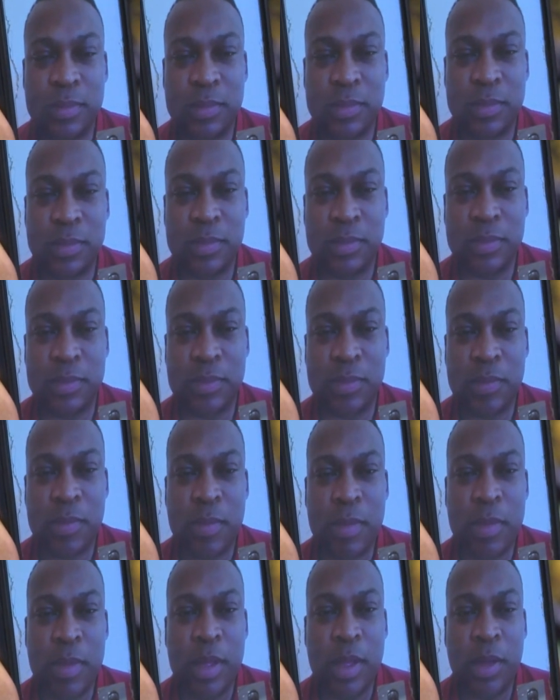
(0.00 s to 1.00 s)
Well,
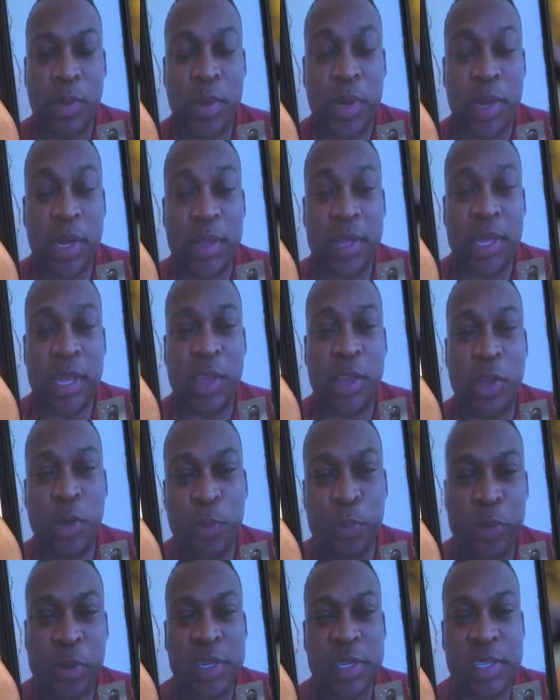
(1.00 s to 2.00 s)
I think
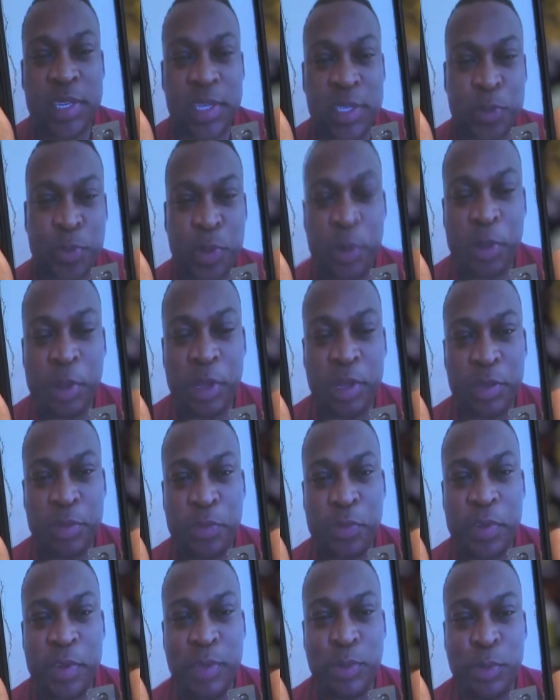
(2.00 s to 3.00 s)
your presence probably on
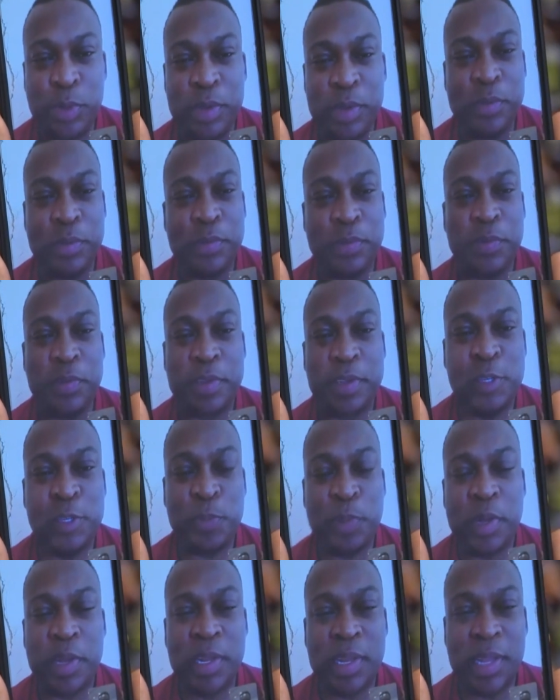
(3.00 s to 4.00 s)
the field would have
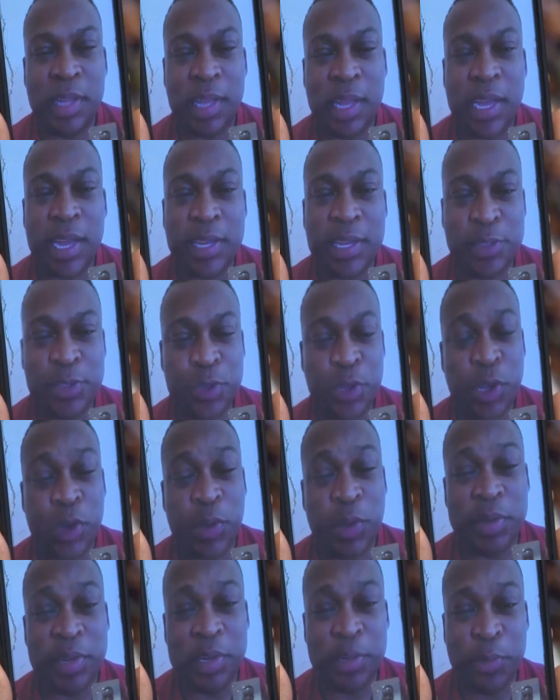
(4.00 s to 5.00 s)
spurred the guys to
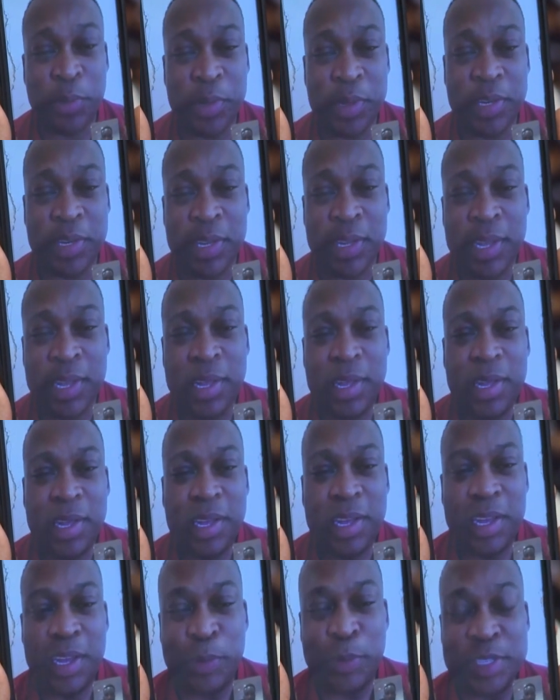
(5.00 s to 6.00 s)
go on and win.
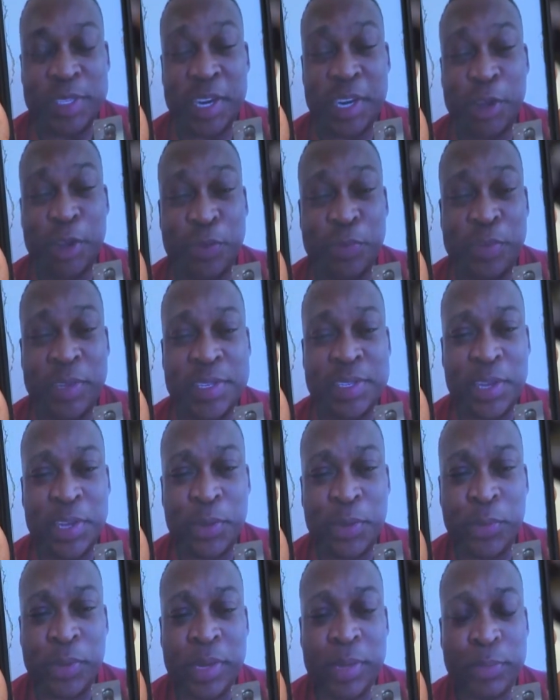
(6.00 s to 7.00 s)
That was a
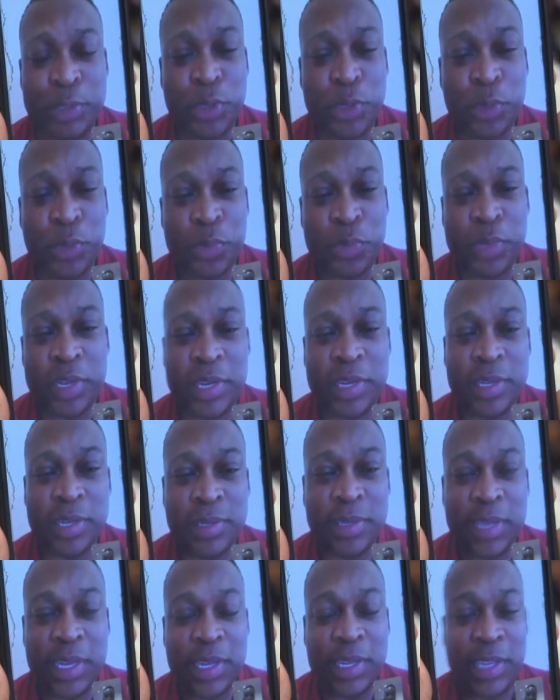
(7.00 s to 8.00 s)
convincing win. I'm sure
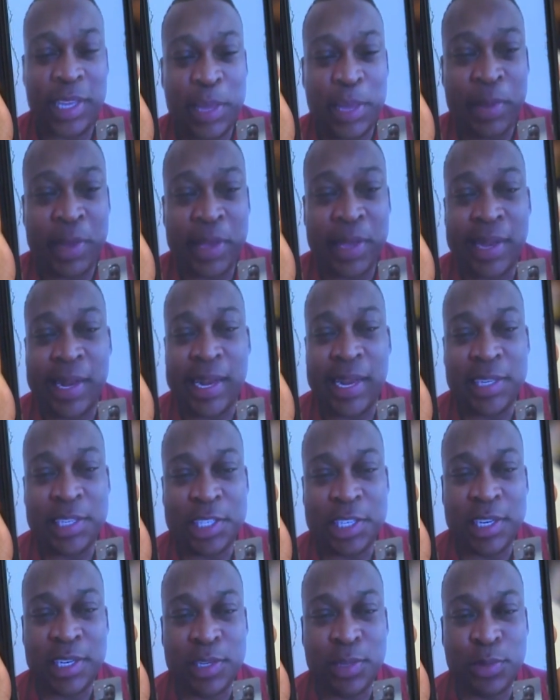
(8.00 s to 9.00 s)
3-0, yeah, keeping a
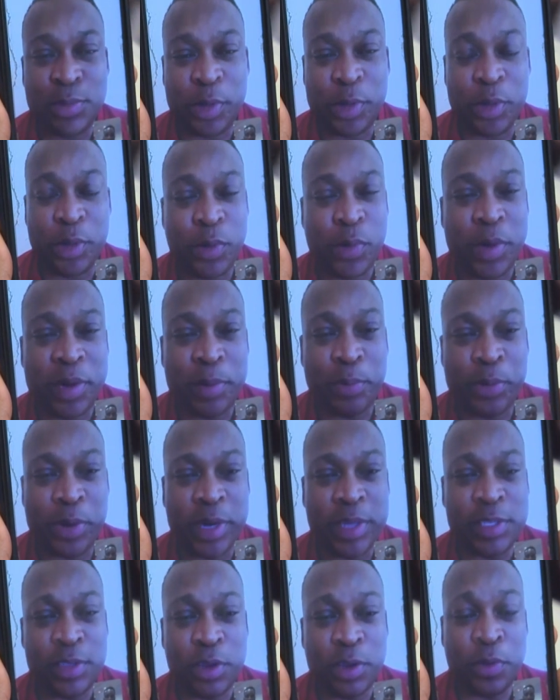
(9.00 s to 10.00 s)
clean sheet. Were you quite
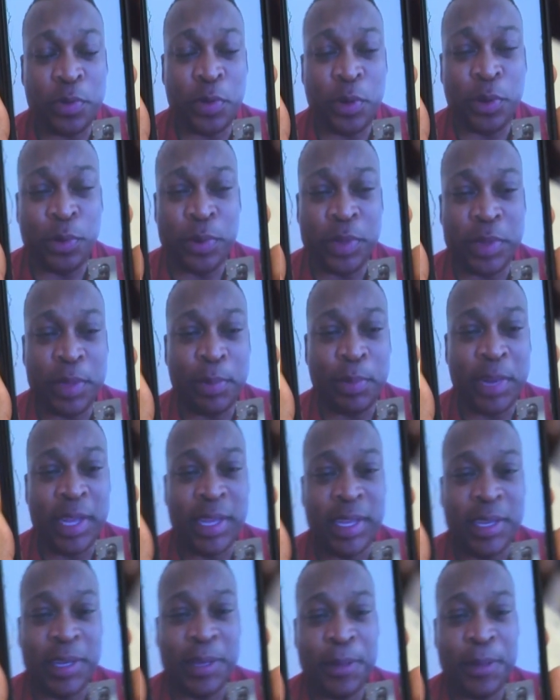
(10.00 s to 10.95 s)
impressed overall with the play?